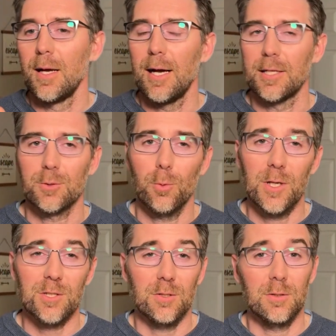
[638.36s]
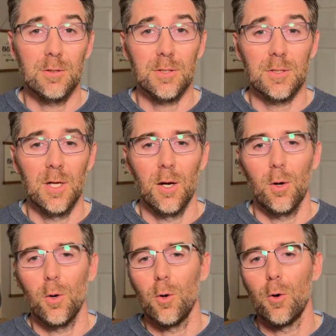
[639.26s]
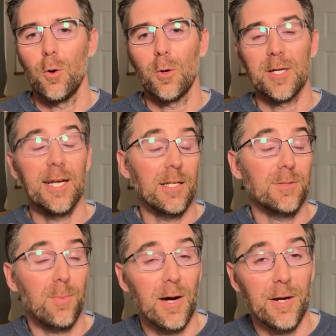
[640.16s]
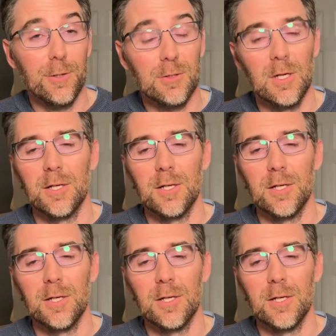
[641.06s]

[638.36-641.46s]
ask questions, or get inspired,